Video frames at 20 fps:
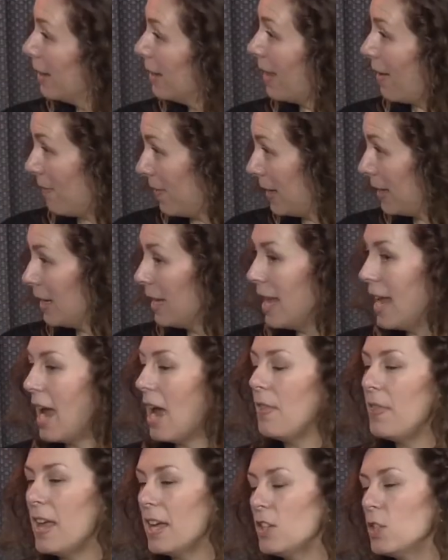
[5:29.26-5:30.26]
11,
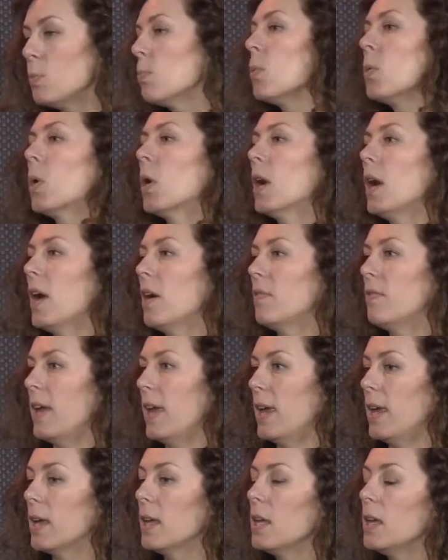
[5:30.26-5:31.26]
and that's more of
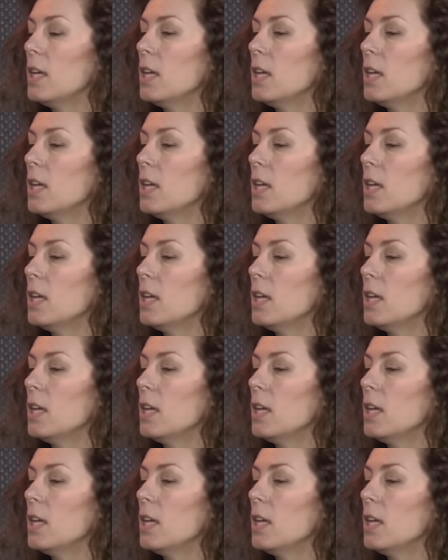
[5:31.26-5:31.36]
a,